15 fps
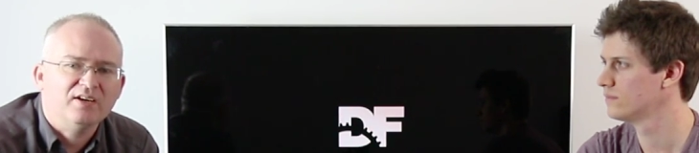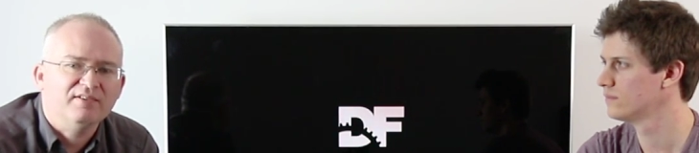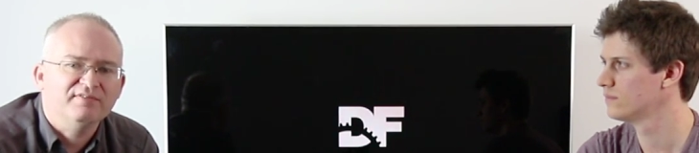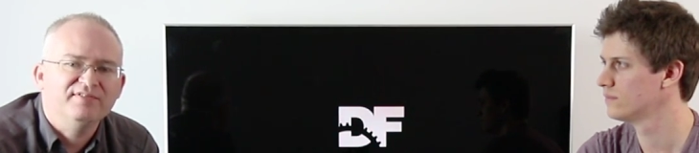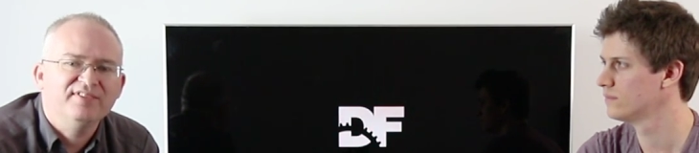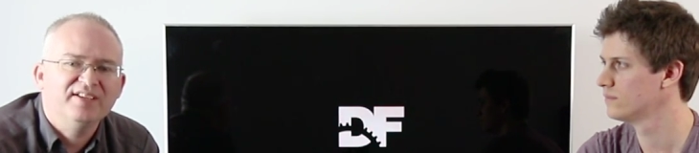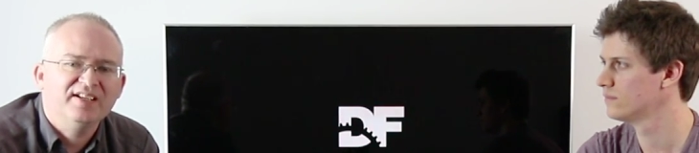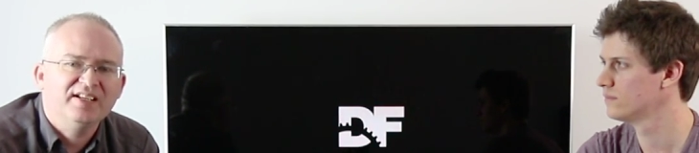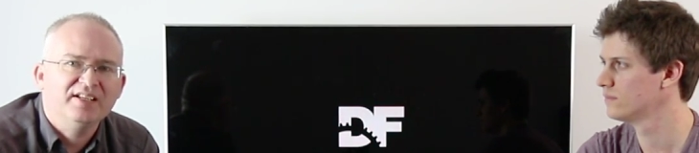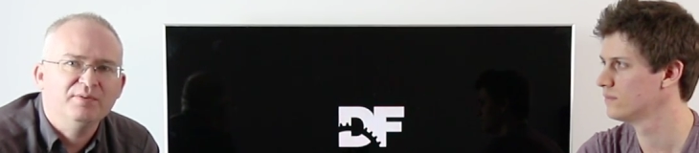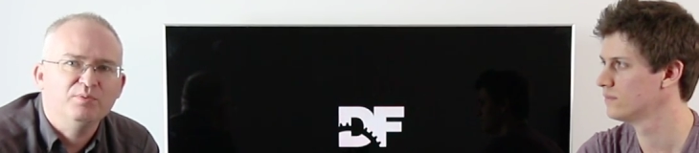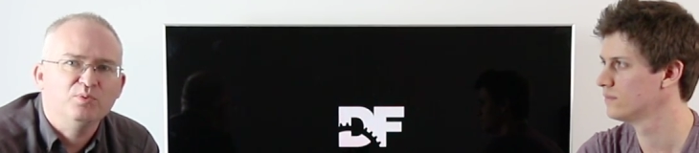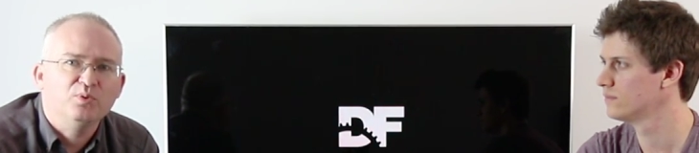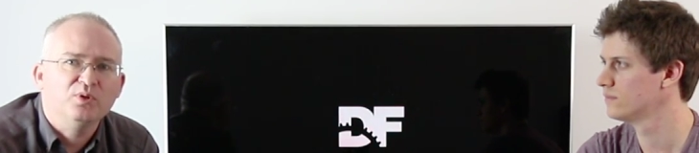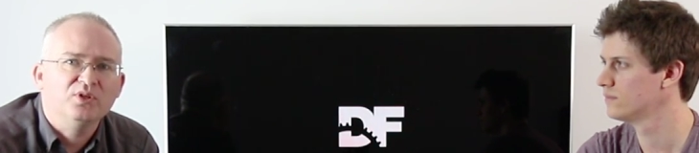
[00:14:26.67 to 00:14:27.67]
Speaker 1: I really
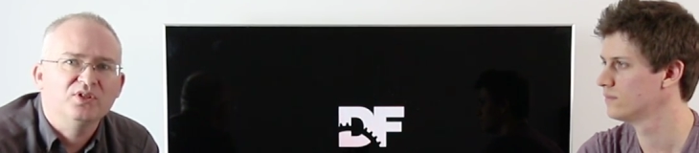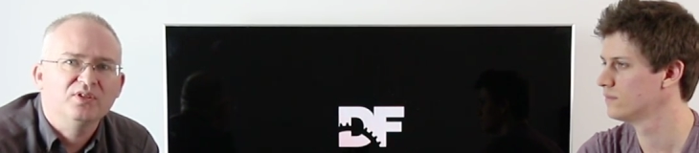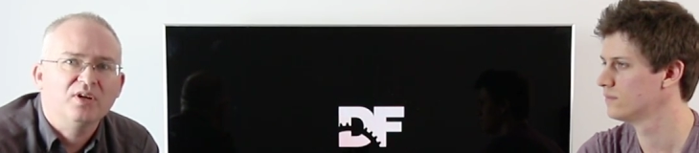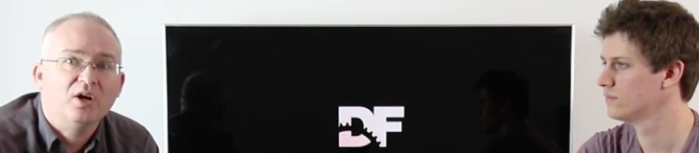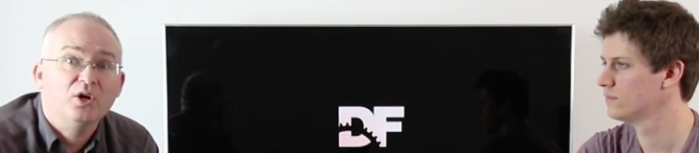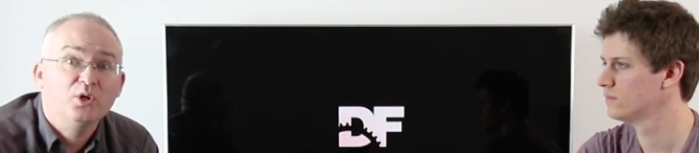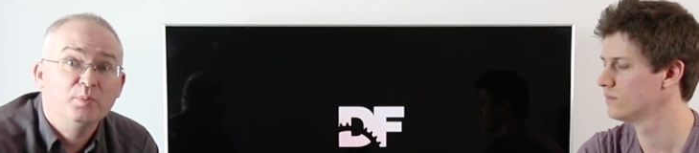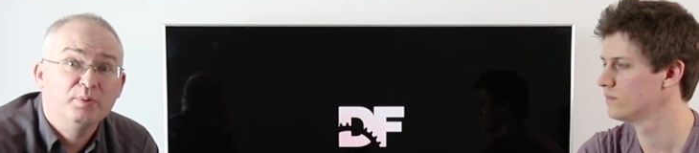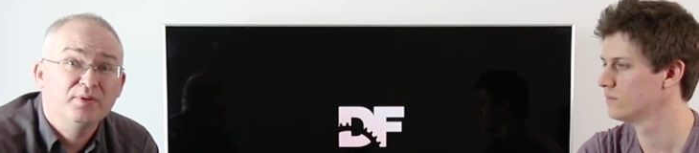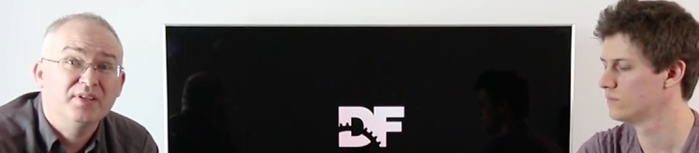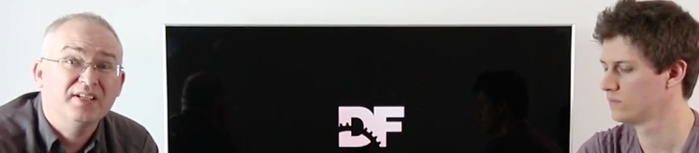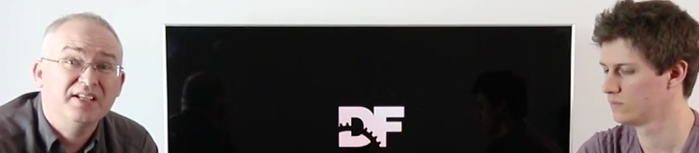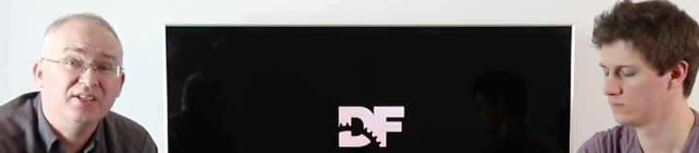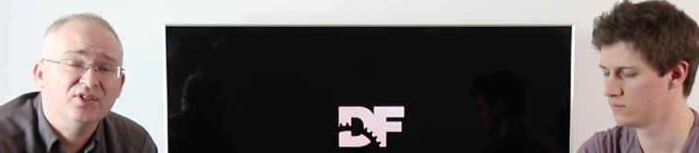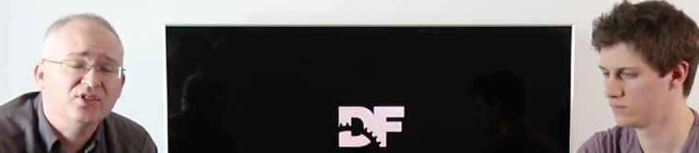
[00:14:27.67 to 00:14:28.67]
would hope
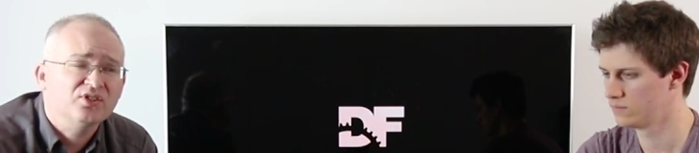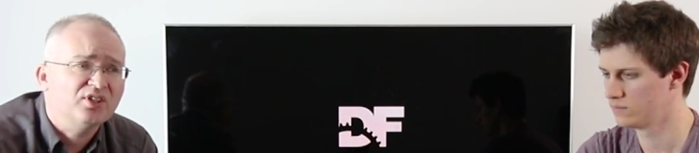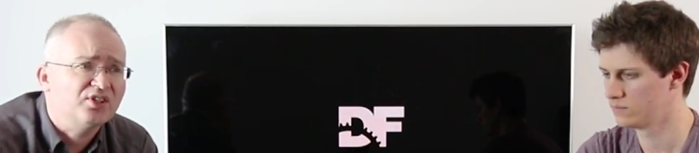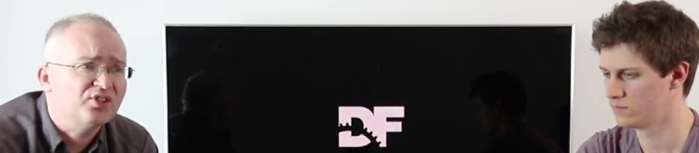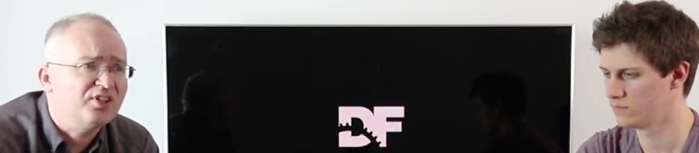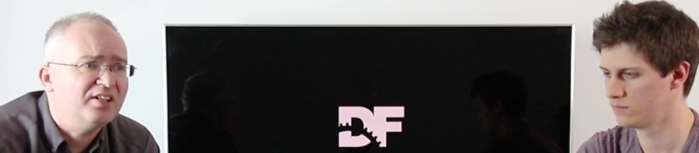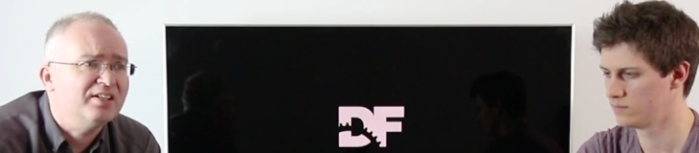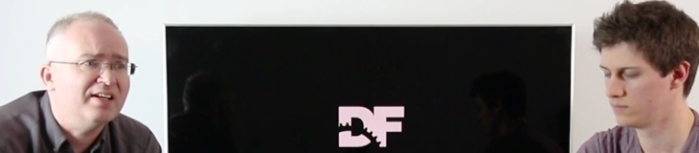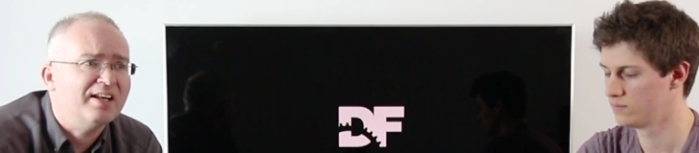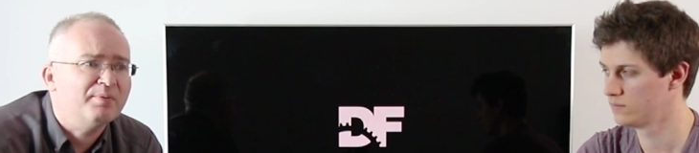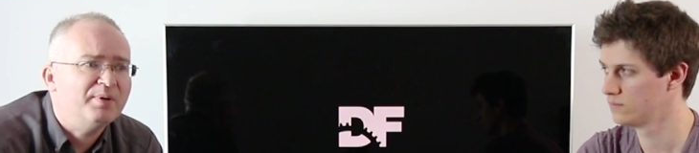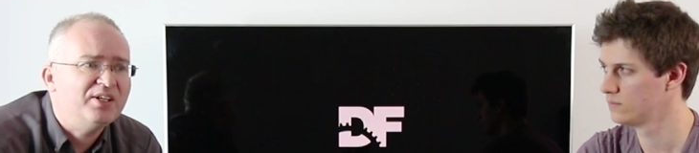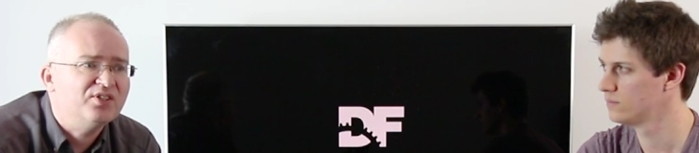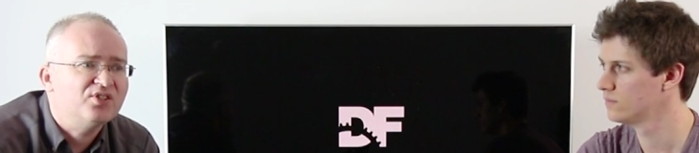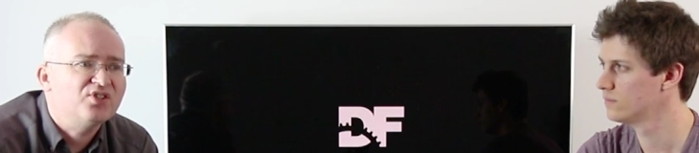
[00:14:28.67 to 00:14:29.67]
that it is a sixteen
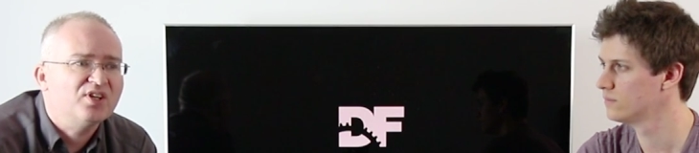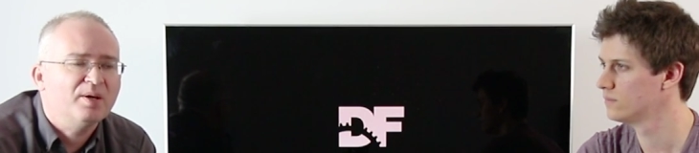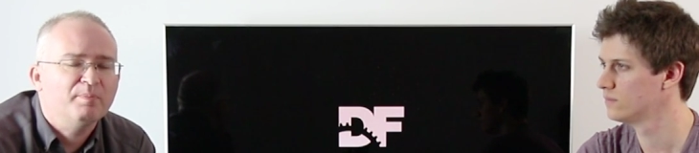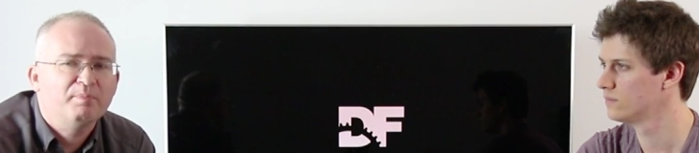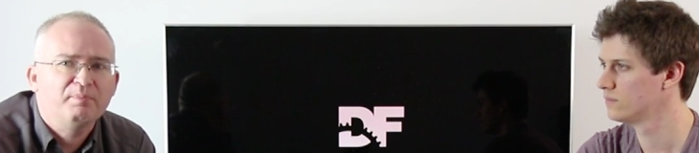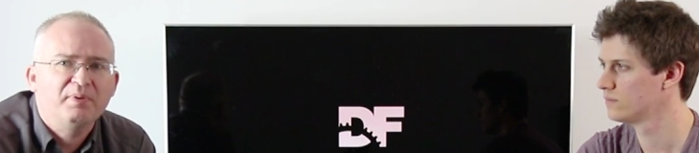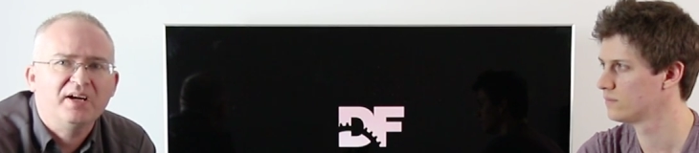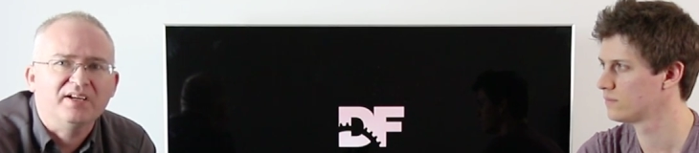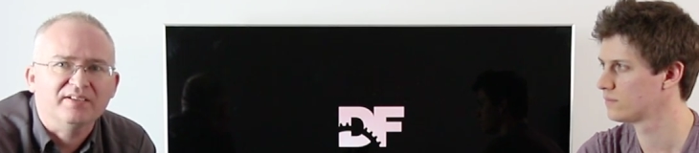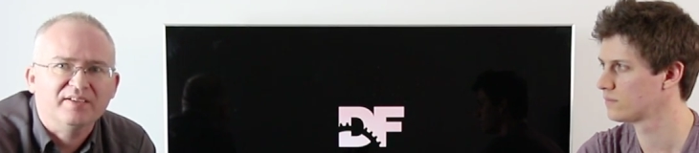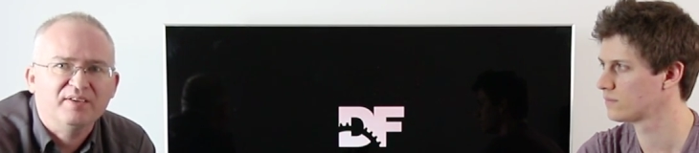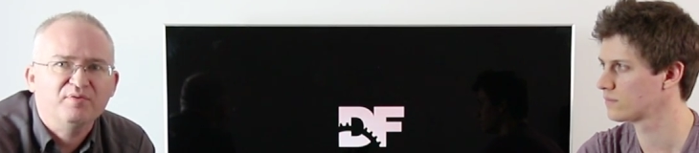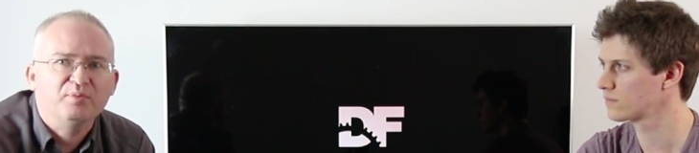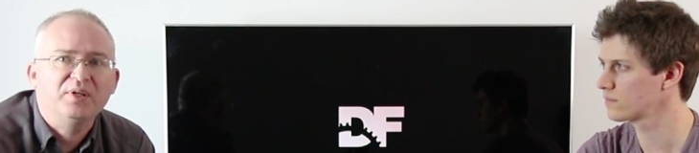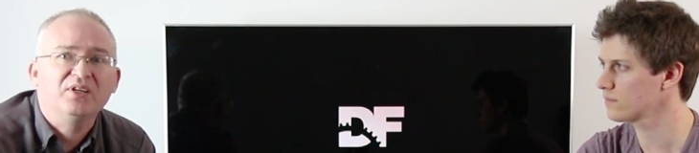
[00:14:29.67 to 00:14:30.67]
nanometer chip, but
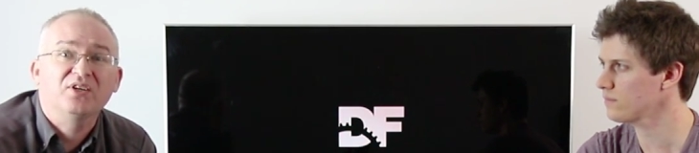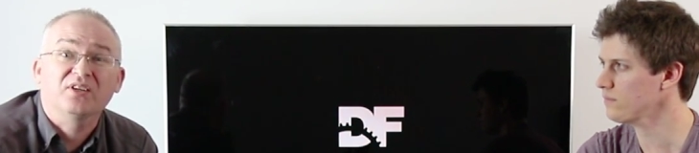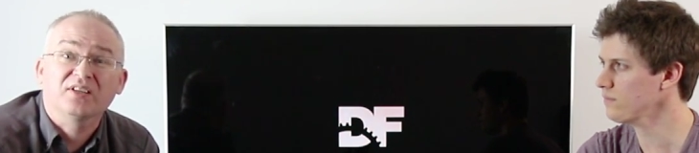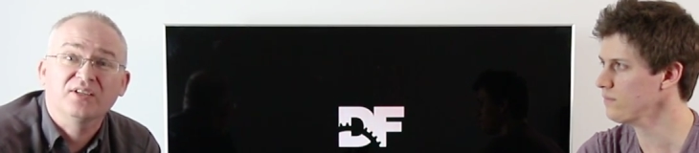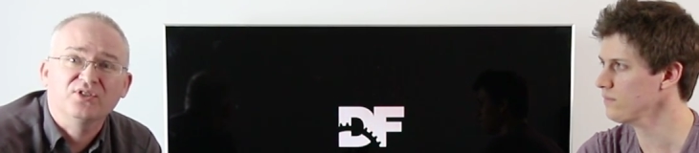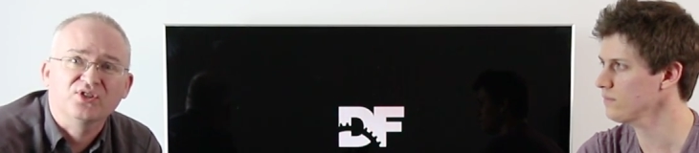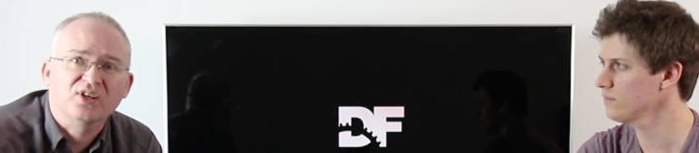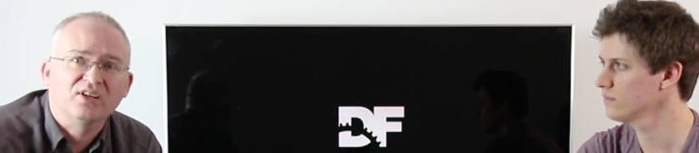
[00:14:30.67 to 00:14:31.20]
if we look at those